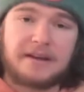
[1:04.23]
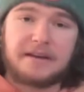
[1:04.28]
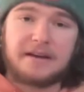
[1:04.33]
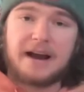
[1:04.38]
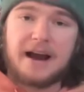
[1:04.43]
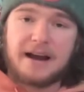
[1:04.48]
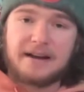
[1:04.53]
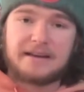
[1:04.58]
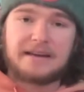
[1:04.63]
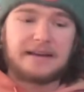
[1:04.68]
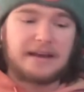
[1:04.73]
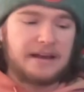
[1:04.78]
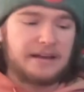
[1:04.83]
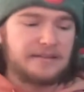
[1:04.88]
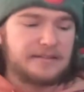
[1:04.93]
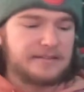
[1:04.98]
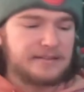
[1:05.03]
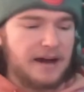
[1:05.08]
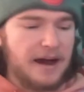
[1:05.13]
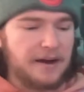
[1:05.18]
hockey
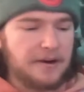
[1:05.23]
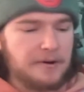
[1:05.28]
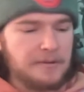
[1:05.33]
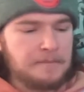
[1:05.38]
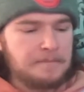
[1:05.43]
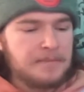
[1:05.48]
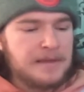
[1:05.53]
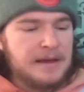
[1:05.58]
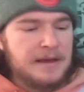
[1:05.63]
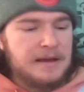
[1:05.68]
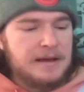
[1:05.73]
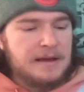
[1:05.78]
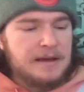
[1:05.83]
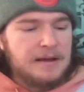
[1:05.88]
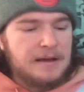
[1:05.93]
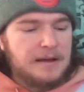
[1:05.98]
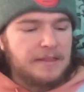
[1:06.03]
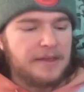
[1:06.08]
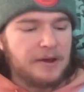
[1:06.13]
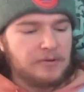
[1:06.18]
insider,
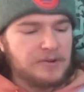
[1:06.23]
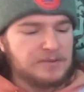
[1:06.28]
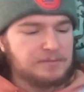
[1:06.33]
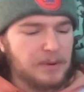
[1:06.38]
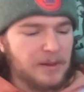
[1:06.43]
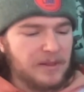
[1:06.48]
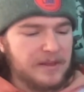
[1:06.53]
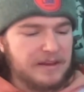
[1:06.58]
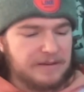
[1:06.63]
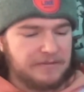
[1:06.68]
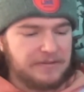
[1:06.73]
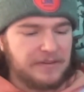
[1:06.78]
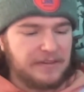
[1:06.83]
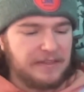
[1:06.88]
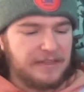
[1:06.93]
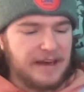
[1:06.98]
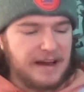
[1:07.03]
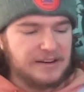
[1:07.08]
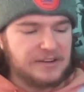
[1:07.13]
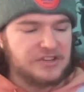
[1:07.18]
there is belief
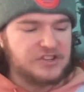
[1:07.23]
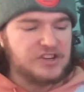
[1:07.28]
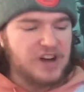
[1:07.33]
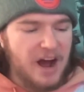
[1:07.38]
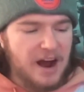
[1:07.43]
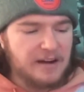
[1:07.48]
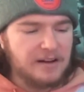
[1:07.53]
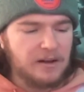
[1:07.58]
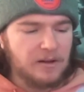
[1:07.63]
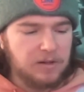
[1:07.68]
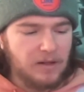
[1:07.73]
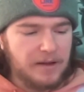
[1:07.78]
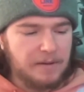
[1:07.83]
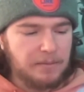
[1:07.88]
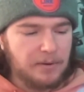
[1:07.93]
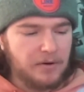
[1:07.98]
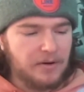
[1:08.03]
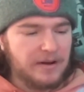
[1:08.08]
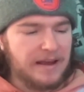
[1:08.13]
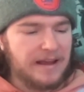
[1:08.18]
that John
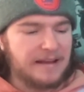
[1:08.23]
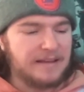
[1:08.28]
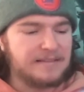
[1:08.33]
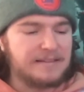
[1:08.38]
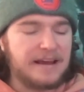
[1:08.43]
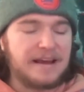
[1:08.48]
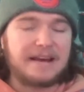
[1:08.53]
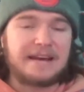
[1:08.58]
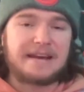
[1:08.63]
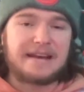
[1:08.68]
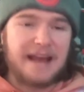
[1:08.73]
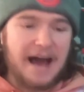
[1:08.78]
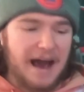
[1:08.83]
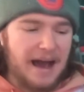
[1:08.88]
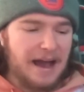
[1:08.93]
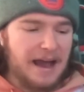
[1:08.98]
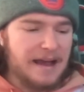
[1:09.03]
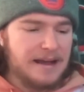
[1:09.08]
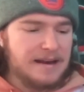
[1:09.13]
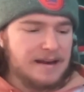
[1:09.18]
Klingberg is a
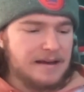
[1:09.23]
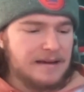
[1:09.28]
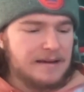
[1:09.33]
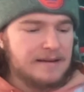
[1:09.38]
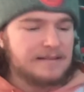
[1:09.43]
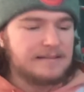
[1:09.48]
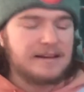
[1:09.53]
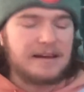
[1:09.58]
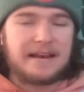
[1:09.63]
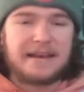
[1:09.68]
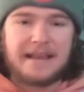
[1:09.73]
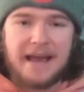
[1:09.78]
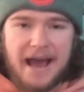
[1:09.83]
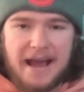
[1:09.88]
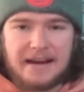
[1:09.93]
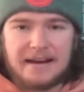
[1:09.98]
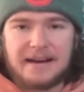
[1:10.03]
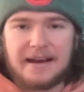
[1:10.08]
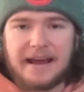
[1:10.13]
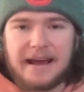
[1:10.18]
$9 to
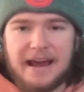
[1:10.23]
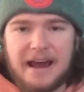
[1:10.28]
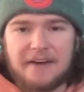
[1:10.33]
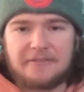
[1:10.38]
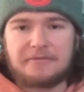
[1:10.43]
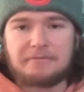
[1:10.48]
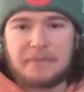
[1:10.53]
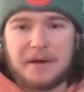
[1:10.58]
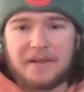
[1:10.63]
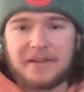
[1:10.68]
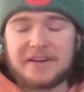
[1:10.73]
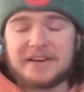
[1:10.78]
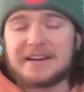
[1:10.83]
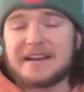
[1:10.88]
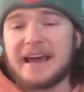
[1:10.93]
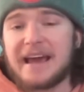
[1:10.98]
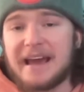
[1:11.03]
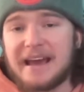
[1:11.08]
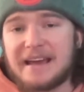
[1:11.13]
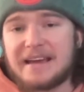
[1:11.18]
$9.5
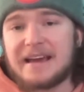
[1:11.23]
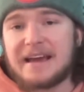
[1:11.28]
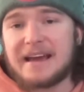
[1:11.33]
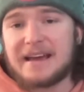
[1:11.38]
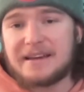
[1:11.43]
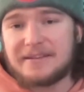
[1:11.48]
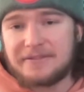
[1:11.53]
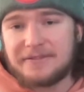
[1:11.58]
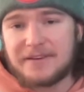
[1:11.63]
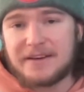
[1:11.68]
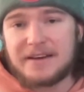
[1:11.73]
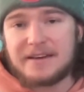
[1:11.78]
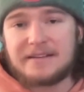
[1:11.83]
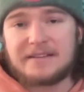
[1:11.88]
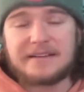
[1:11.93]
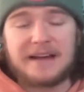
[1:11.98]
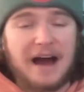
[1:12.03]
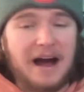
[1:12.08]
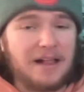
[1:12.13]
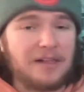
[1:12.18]
million
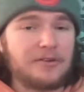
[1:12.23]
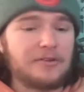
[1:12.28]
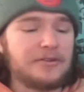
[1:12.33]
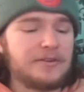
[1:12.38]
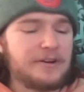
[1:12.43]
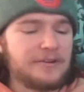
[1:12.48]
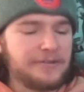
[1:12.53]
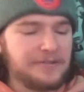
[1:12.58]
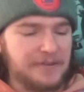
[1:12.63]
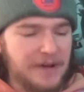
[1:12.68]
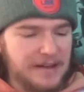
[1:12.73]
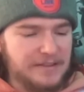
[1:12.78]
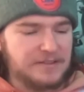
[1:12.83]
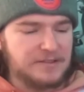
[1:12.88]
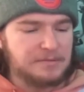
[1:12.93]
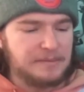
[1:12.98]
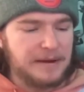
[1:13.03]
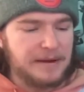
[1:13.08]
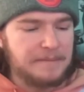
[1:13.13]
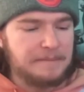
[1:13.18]
AAV dollar
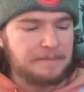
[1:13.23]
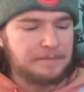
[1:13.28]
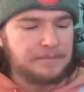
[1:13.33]
defenseman